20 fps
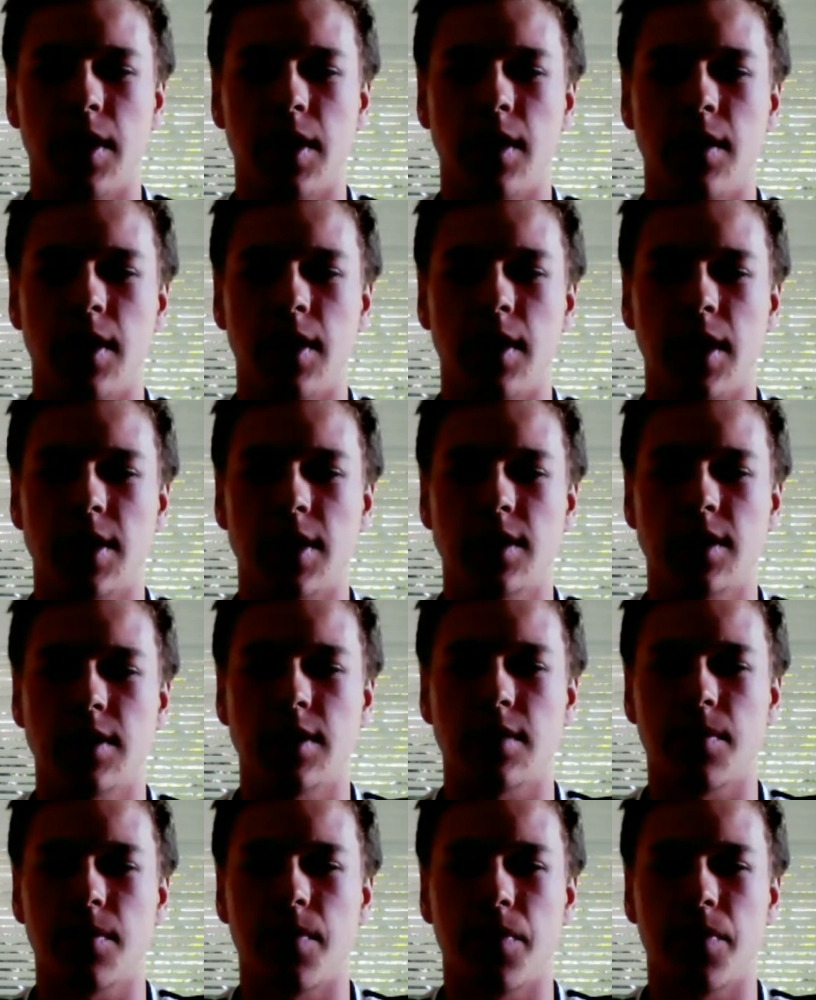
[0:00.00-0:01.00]
that's
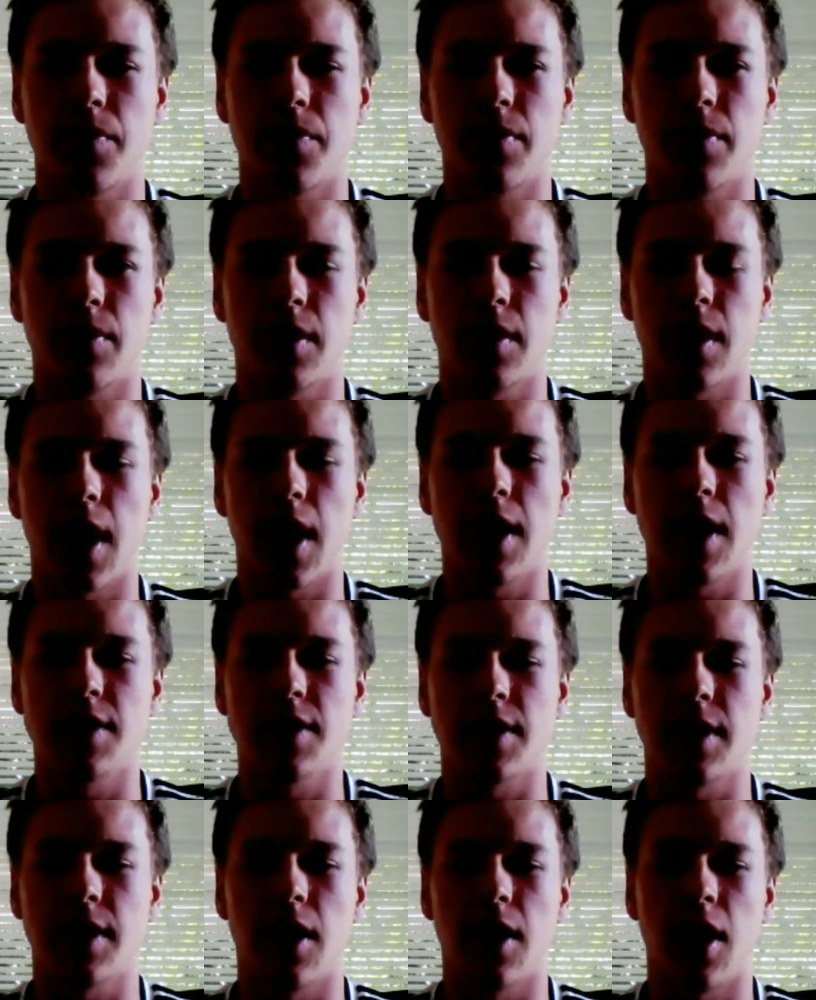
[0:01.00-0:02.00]
Isaiah
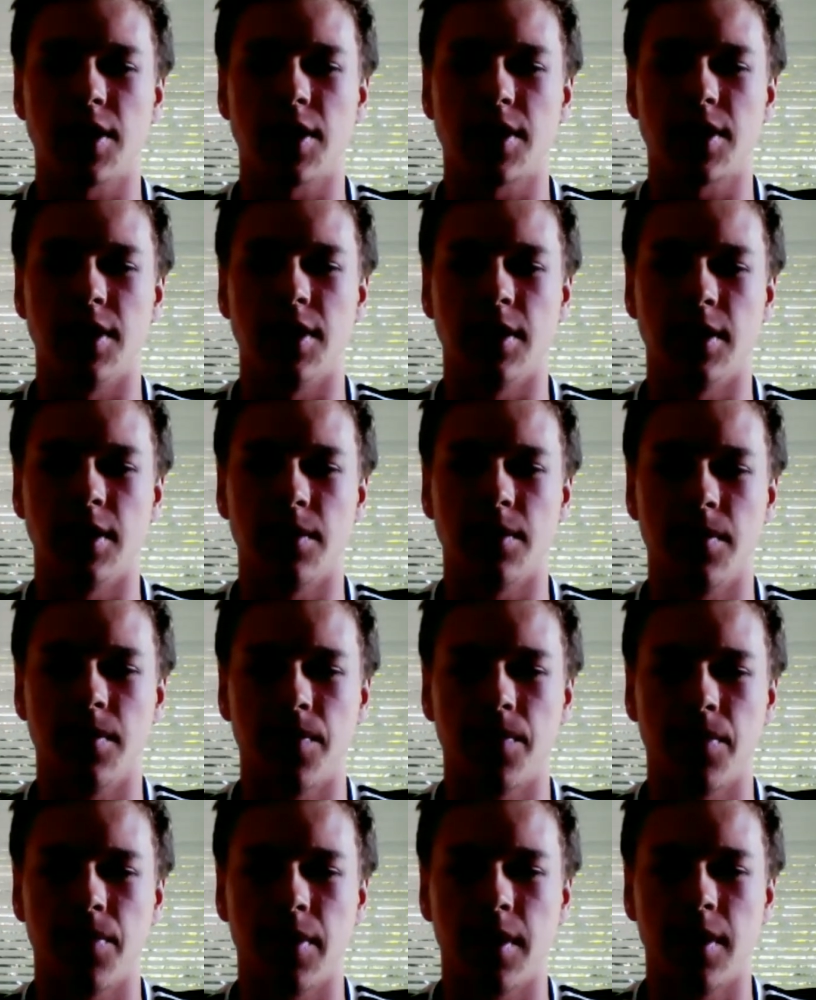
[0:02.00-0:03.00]
Austin,
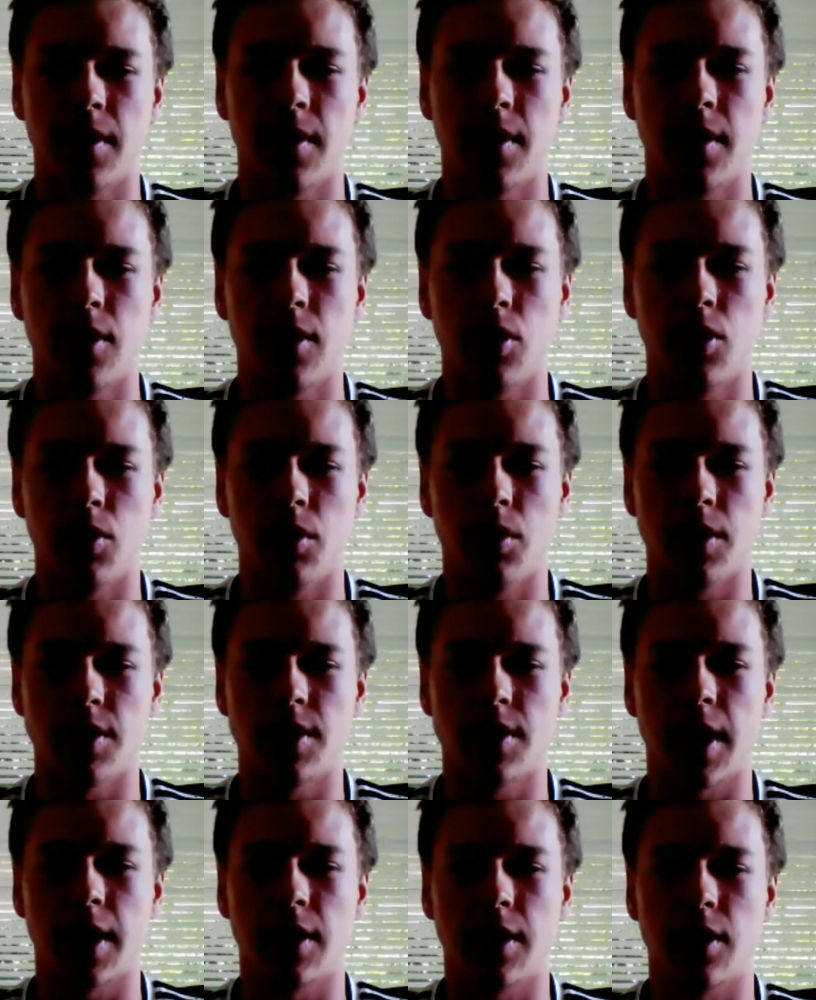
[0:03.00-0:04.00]
who was
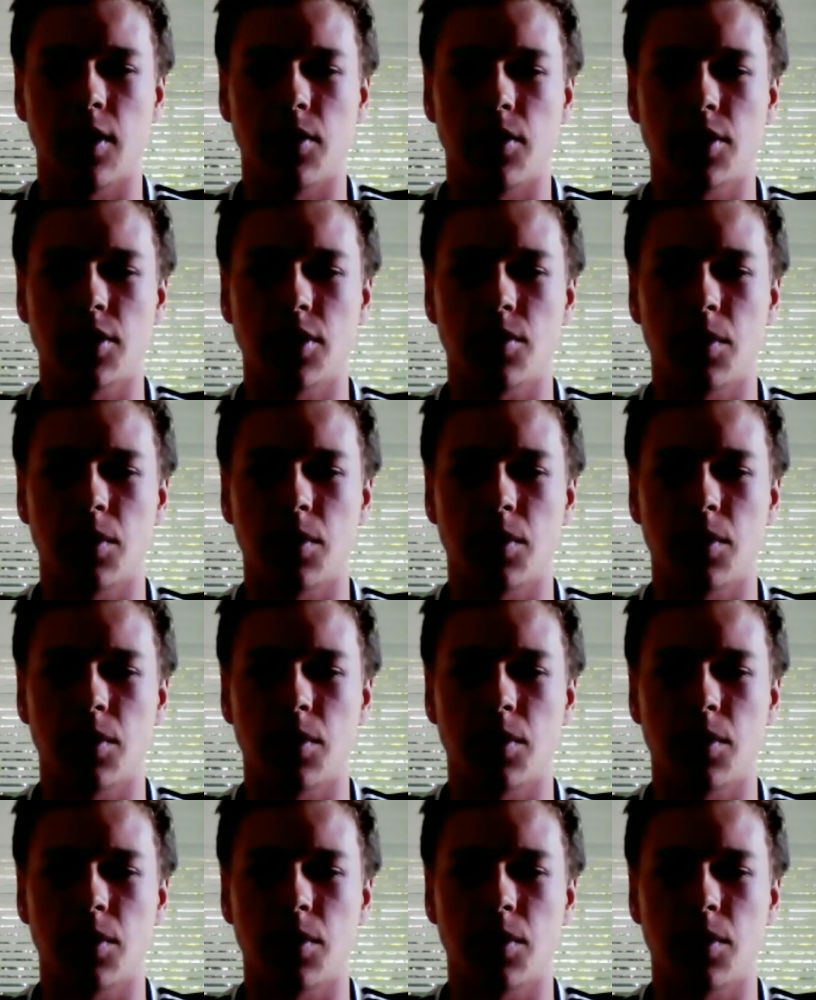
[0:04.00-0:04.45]
diagnosed with a